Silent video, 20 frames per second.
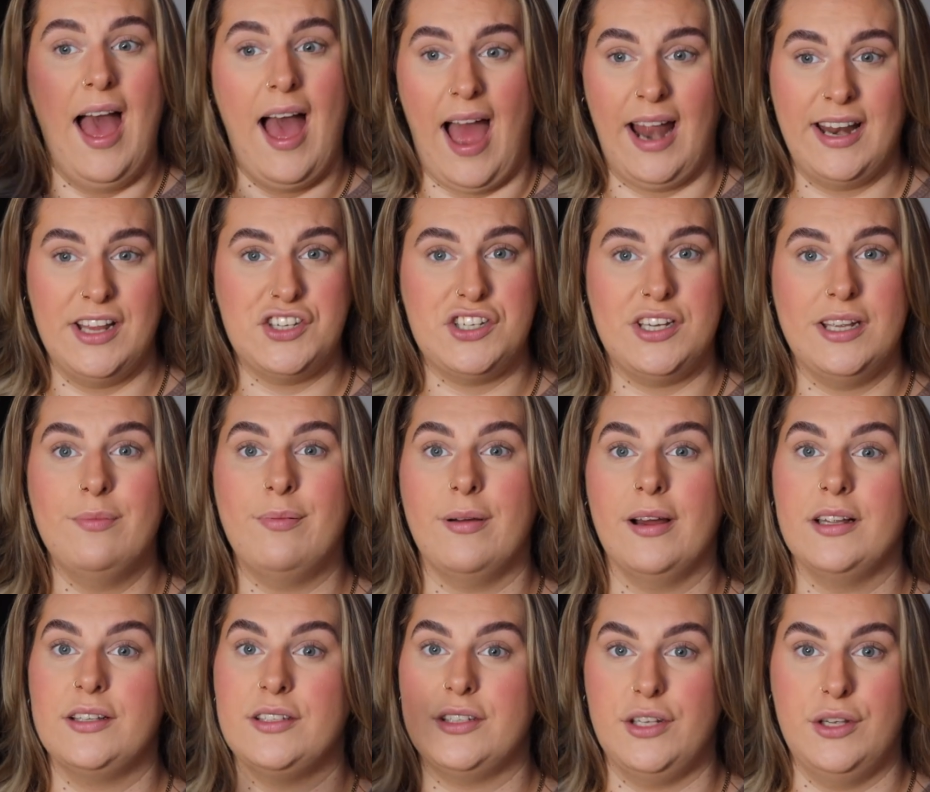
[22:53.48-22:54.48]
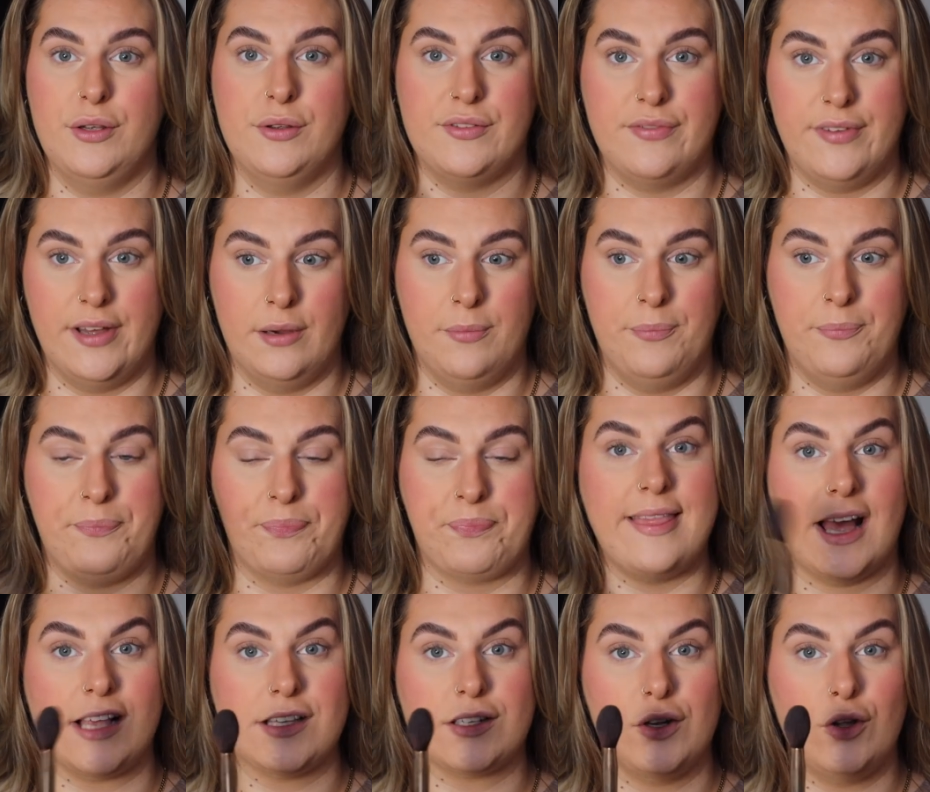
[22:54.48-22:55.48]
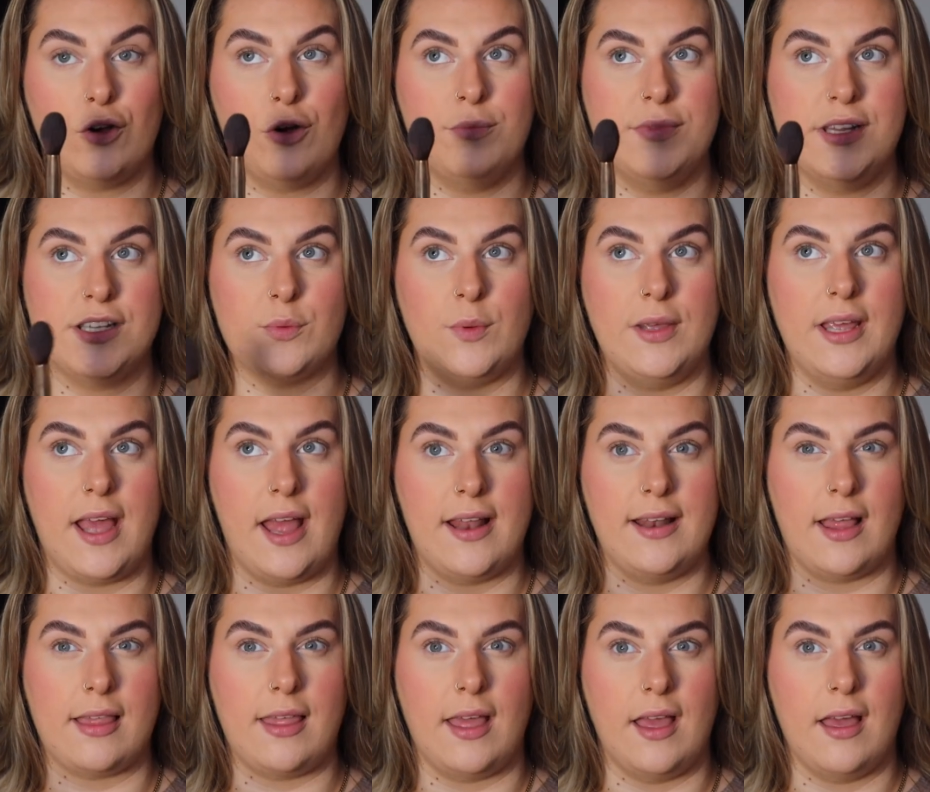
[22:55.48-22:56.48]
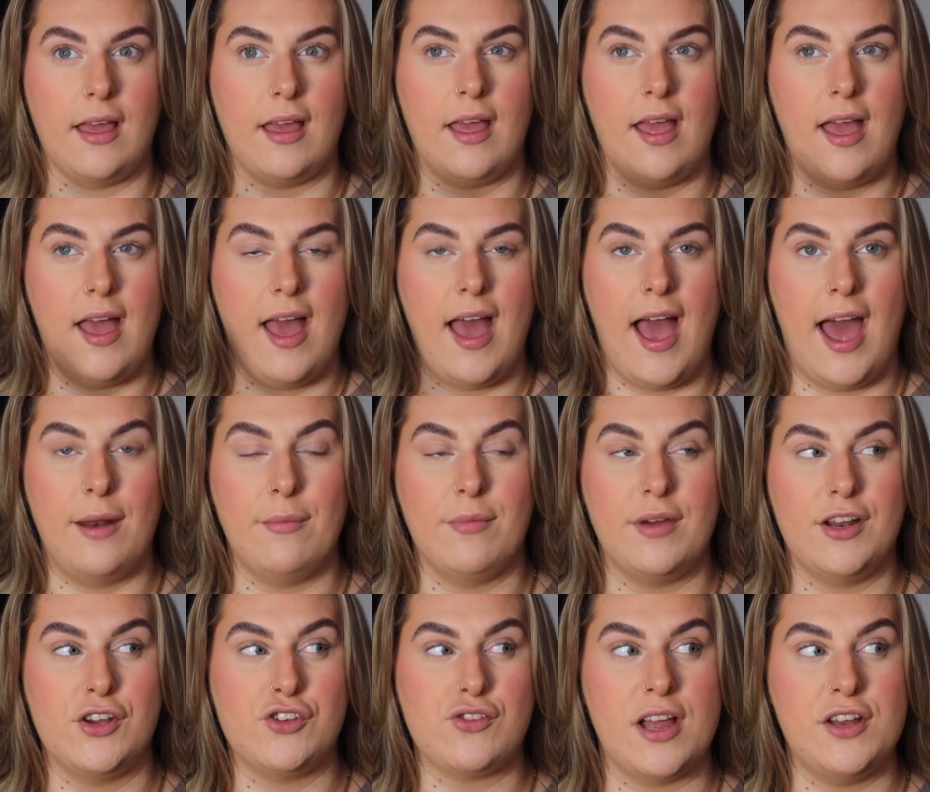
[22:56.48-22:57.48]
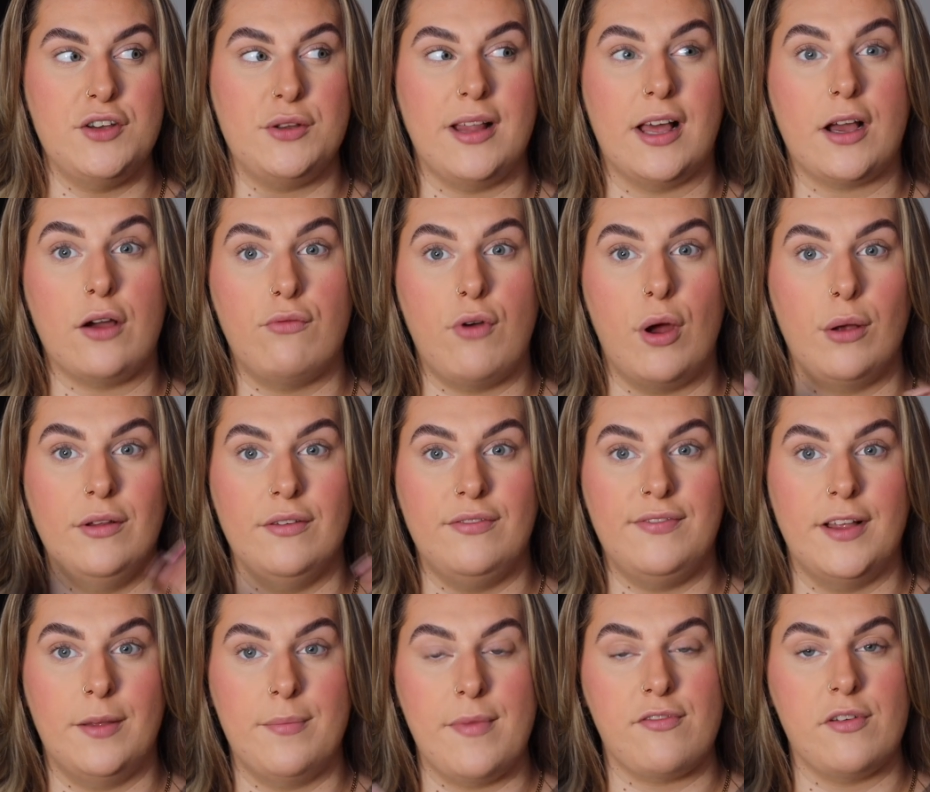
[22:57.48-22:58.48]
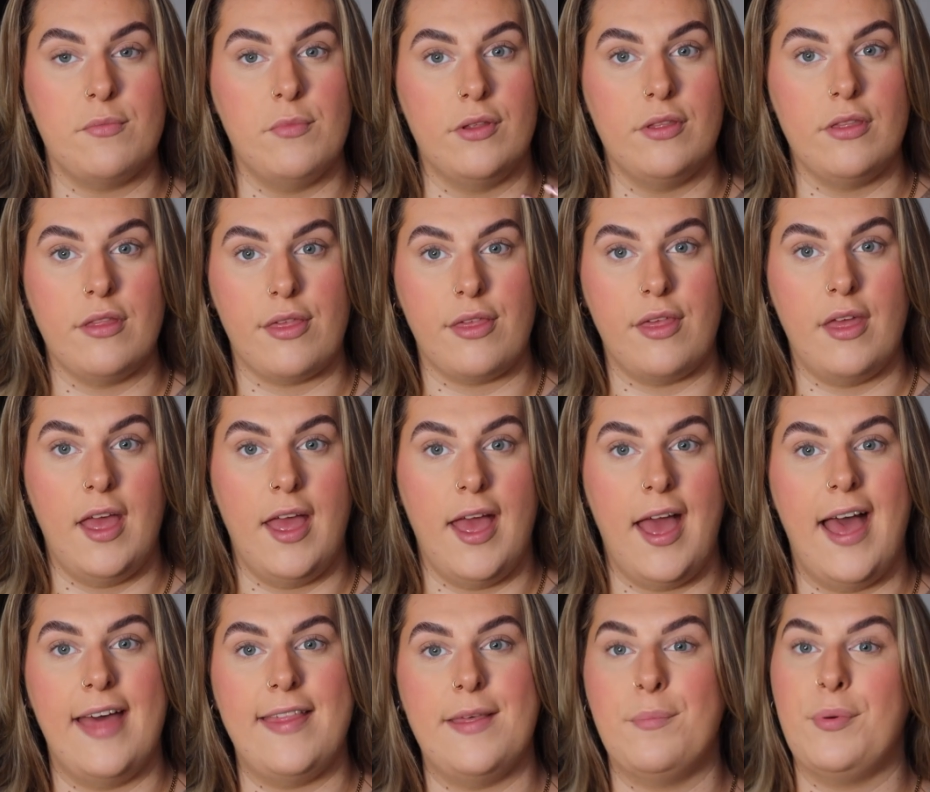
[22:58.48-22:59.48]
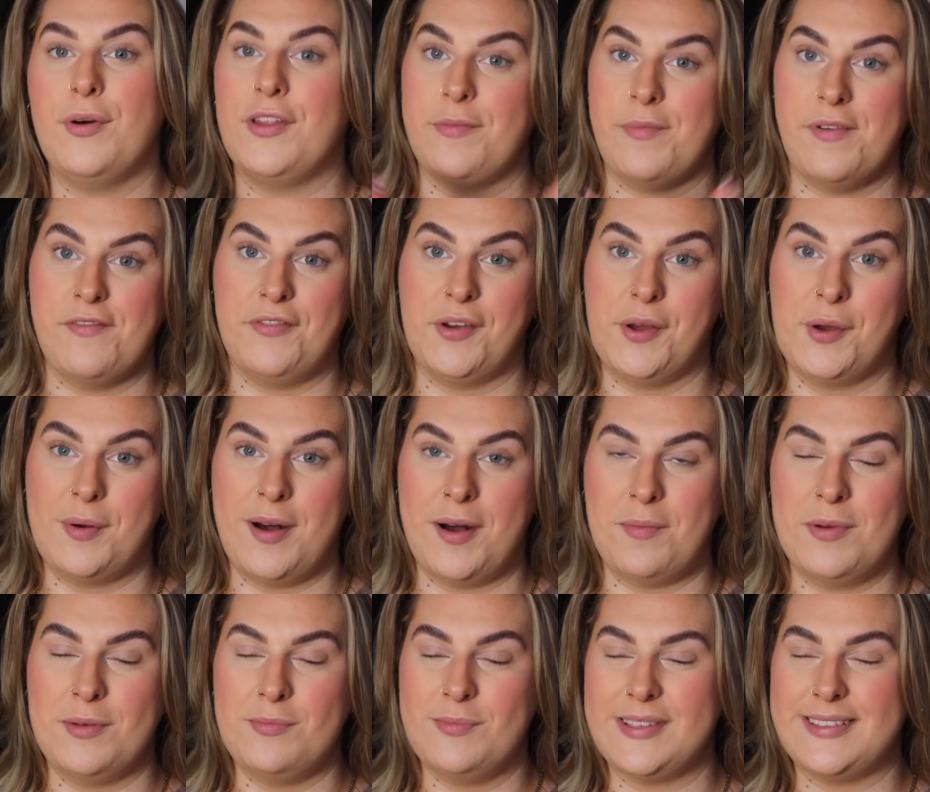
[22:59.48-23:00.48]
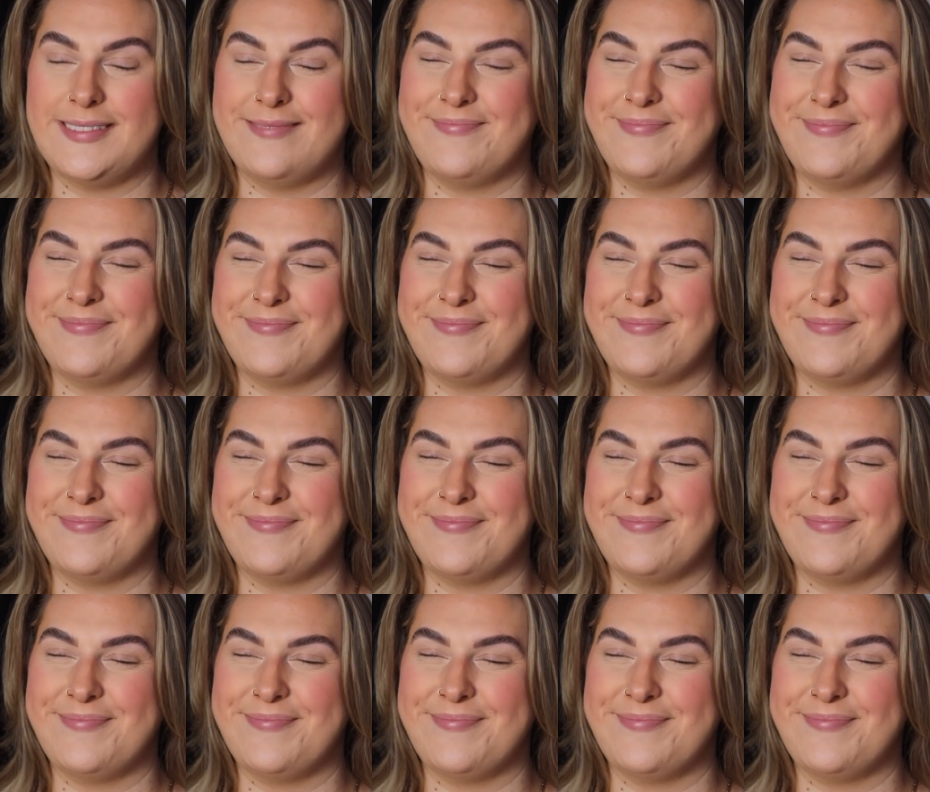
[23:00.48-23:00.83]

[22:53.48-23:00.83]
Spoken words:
And it's cheaper to use film. That's going to come this weekend, I think. And I'm going to try and do like a roll of film every month and then put them in photo albums.